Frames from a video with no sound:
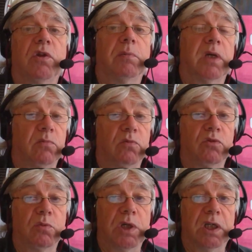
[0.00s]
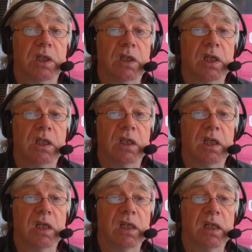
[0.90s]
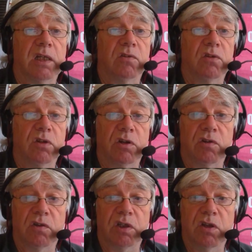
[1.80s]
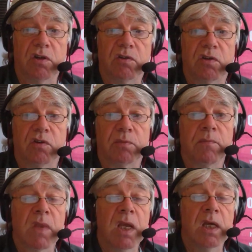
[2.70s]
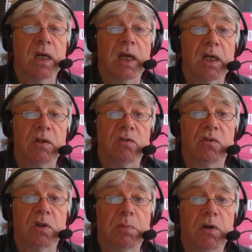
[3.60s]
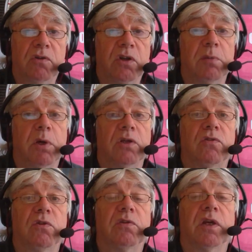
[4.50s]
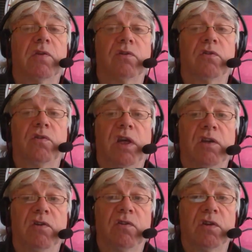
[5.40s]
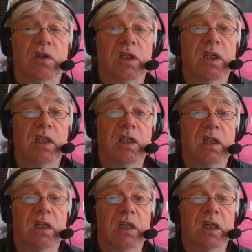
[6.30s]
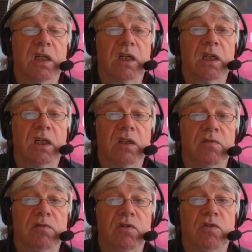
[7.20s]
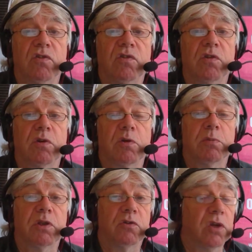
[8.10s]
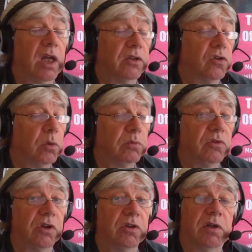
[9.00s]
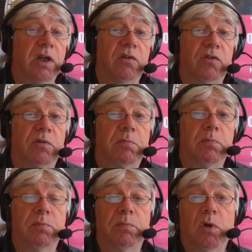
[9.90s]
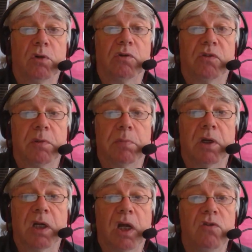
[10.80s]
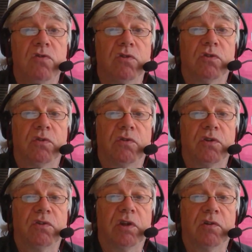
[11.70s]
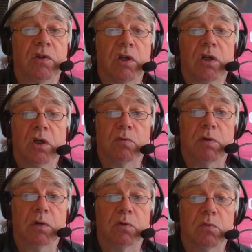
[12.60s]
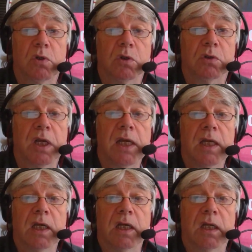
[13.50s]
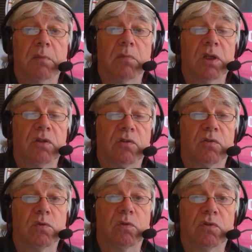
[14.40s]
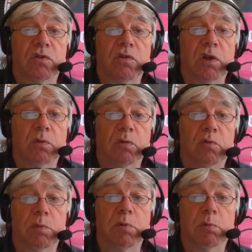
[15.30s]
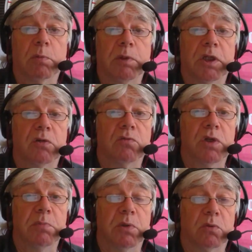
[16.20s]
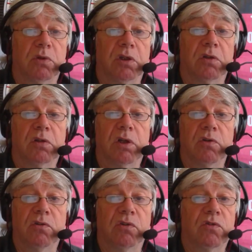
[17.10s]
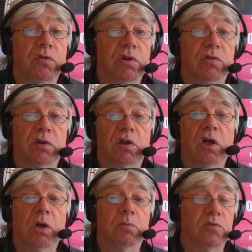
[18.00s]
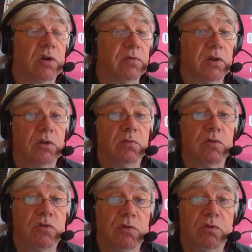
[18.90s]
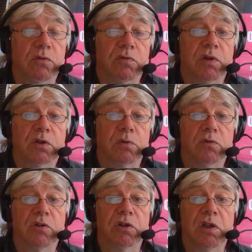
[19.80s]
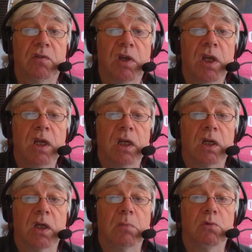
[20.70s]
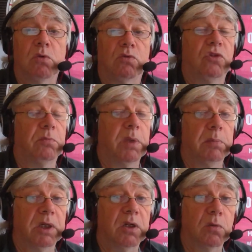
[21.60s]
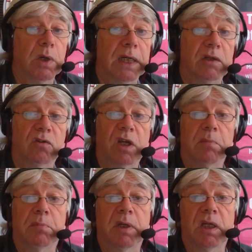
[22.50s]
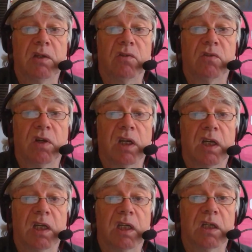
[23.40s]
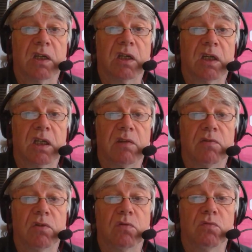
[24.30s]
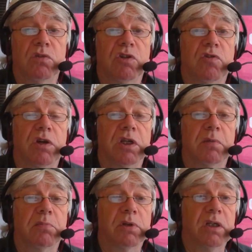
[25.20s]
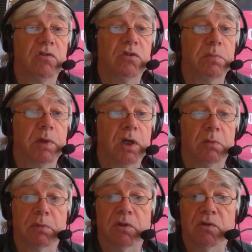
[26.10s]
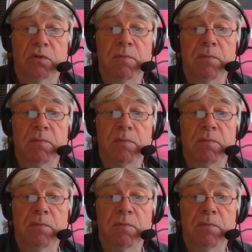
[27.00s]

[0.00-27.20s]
came from Sweden in the late 1990s, and but certainly by the 2010s, the Vision Zero had been adopted as a policy by hundreds of cities around the world. And this, of course, entailed, as we probably know, rebuilding and closing streets to calm traffic and reduce vehicle journeys, launching public awareness campaigns, and even retraining police departments.